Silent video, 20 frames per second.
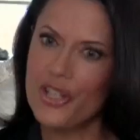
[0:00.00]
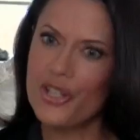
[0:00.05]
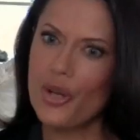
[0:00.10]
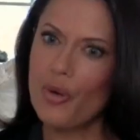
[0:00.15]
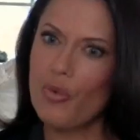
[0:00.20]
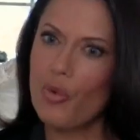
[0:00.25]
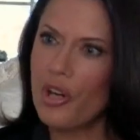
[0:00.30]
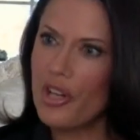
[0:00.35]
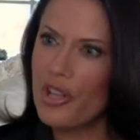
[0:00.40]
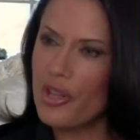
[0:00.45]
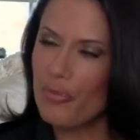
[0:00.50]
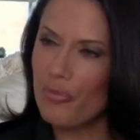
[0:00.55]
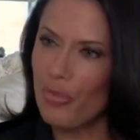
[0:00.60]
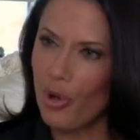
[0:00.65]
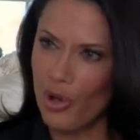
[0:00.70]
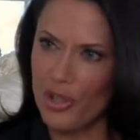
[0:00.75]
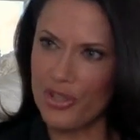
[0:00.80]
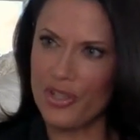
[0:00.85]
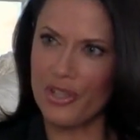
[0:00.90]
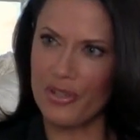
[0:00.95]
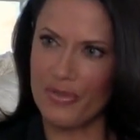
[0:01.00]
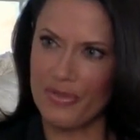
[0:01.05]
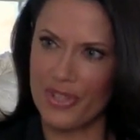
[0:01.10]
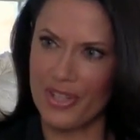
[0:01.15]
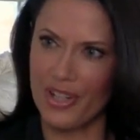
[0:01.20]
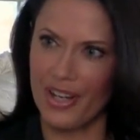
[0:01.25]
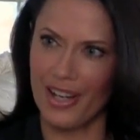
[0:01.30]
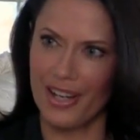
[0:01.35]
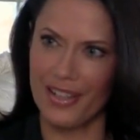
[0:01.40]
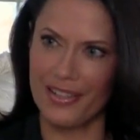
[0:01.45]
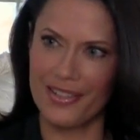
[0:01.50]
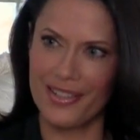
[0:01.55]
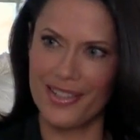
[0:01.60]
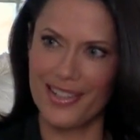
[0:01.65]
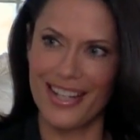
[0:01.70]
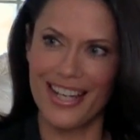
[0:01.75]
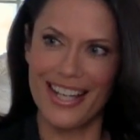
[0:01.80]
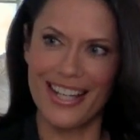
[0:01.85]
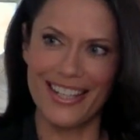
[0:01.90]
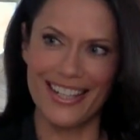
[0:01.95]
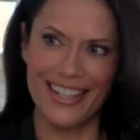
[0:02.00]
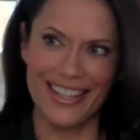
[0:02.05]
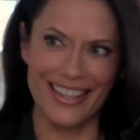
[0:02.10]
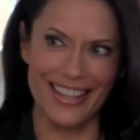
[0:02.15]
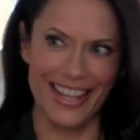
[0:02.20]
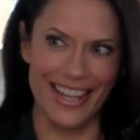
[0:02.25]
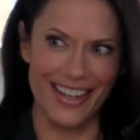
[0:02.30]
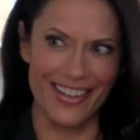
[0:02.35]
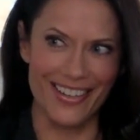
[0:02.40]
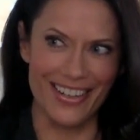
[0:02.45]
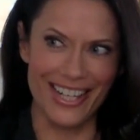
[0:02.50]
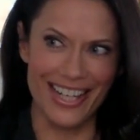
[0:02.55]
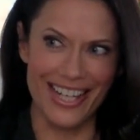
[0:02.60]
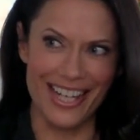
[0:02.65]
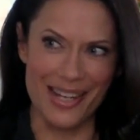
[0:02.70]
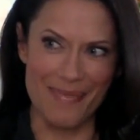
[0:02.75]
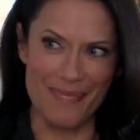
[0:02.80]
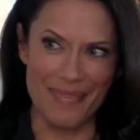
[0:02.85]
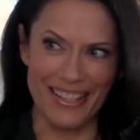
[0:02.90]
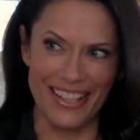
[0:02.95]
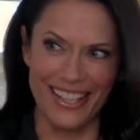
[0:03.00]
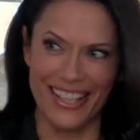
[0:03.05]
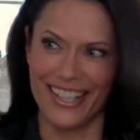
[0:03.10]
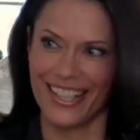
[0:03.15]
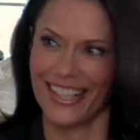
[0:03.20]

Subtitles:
So what are the positive signs that they're a keeper?